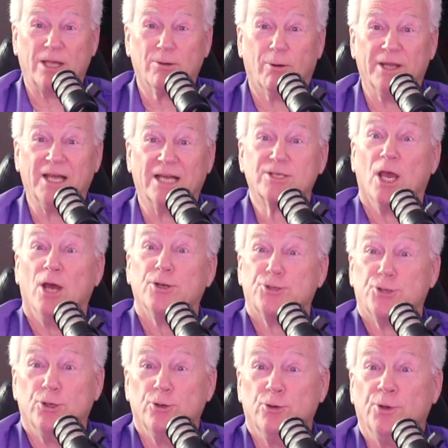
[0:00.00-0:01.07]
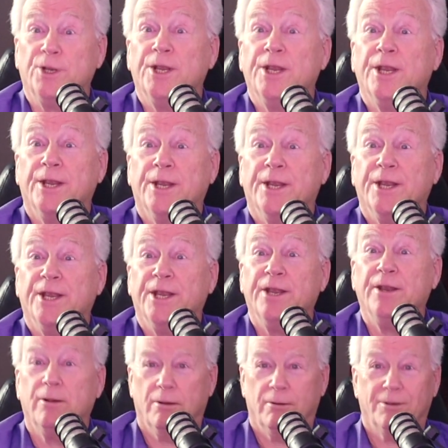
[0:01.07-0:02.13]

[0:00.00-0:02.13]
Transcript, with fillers: the way, that's tune.